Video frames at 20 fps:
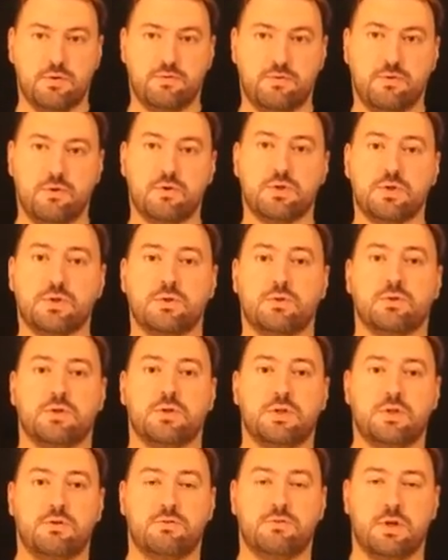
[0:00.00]
first order
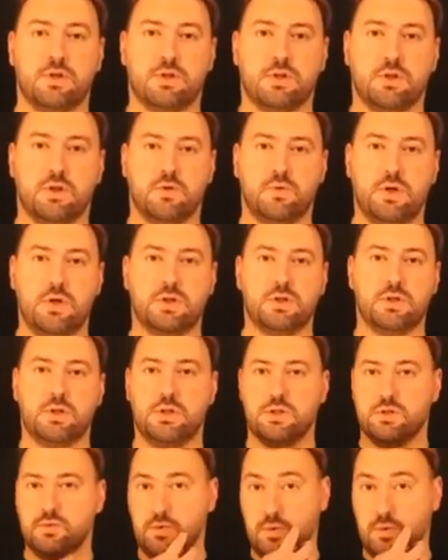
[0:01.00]
differential equations.